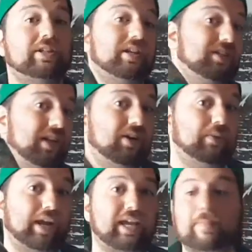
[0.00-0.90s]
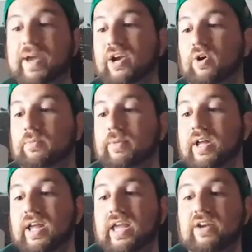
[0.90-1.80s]
test it out when I get back home
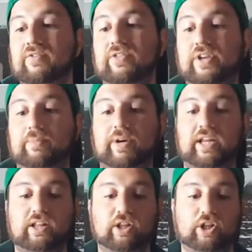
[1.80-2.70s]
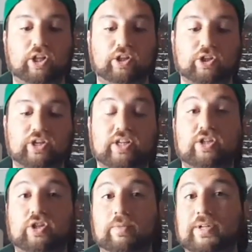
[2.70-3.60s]
and everything, but it looks like it's
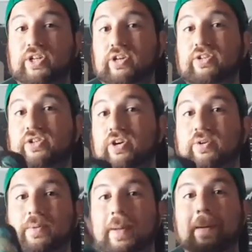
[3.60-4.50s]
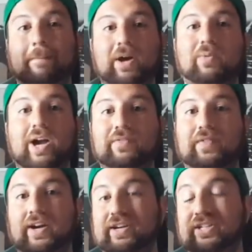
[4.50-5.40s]
good material. So my wife,
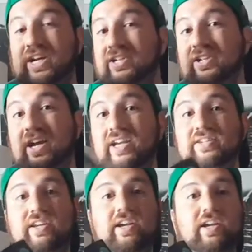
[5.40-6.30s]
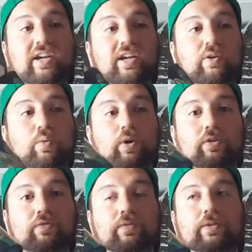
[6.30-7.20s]
she actually has
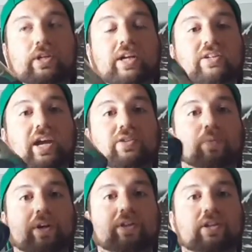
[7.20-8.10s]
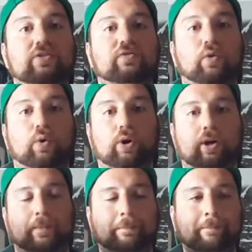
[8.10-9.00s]
one of these
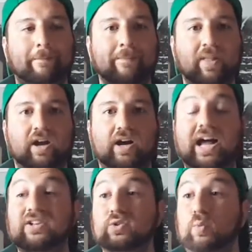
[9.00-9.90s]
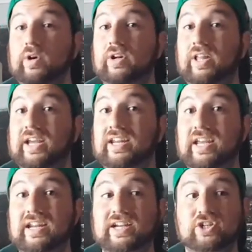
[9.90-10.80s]
for Alice in Wonderland,
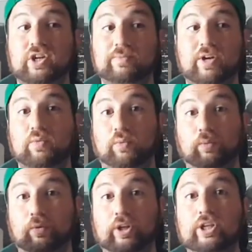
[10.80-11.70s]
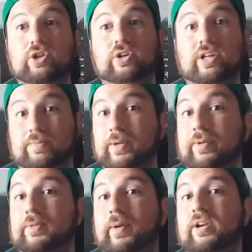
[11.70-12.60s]
and actually comes out really good. Comes out
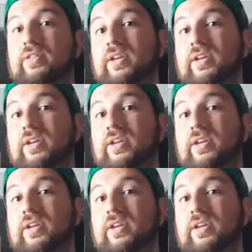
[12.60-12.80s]
much better